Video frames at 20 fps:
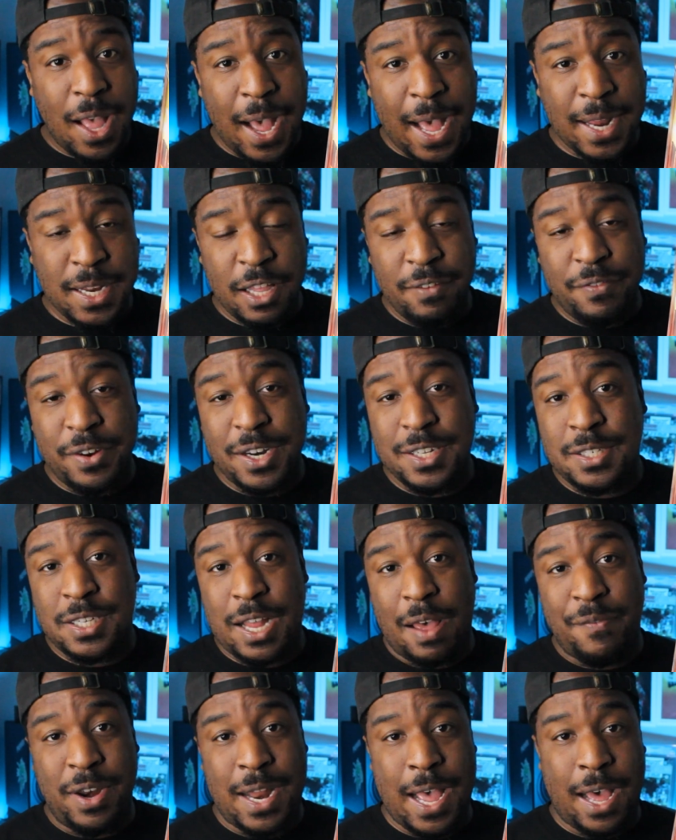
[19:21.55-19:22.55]
I'd give it a
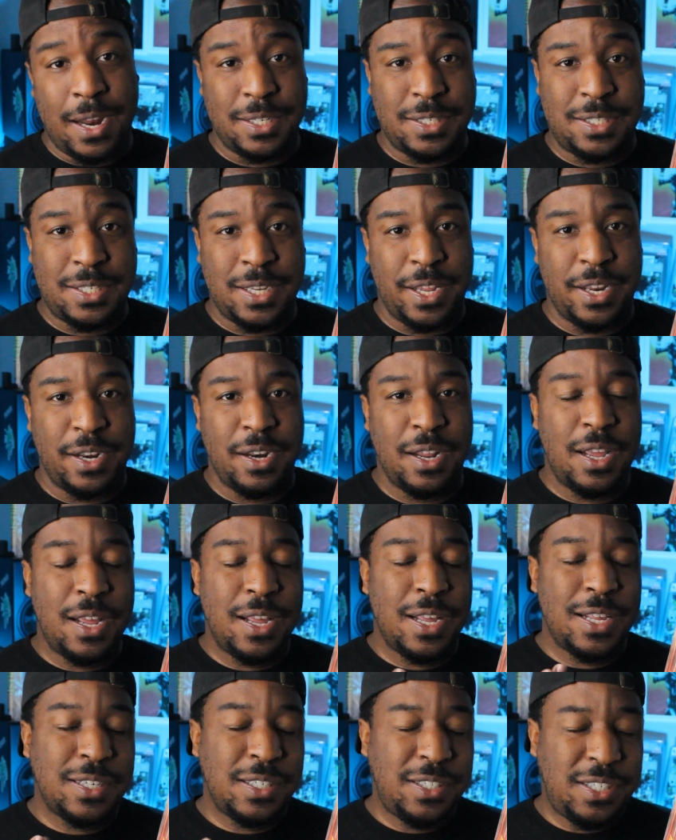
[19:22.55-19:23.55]
seven out of ten.
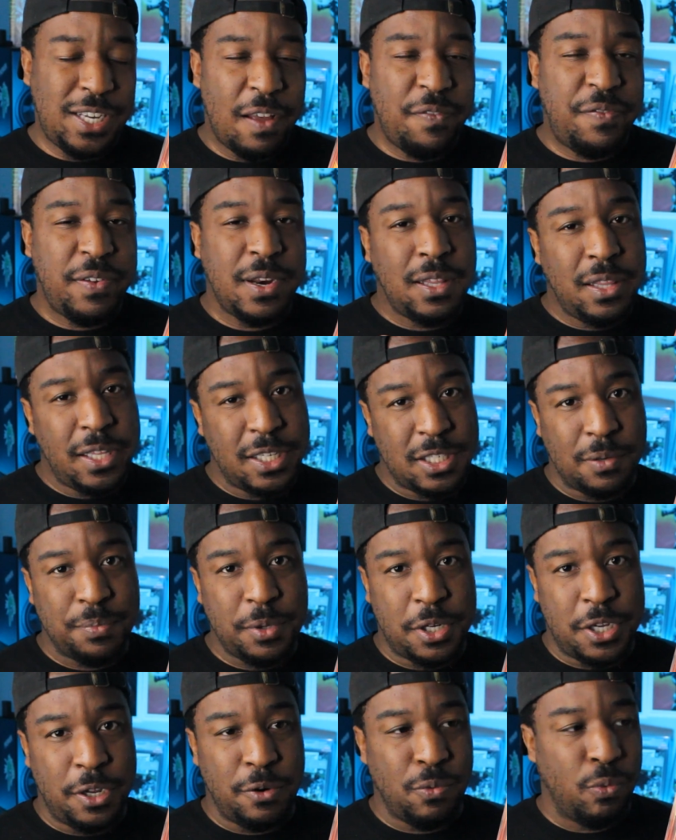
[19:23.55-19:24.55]
Definitely
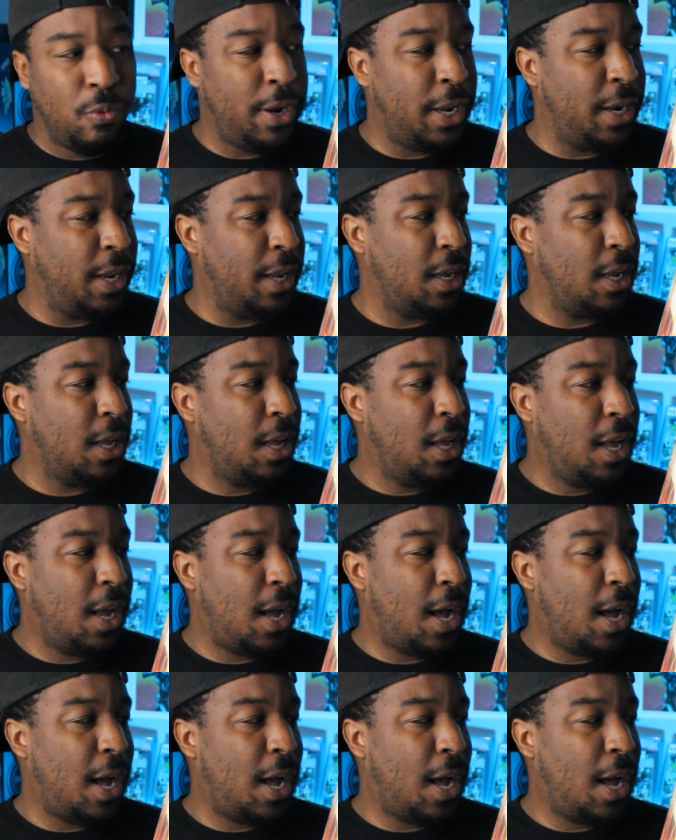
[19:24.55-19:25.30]
some good reading.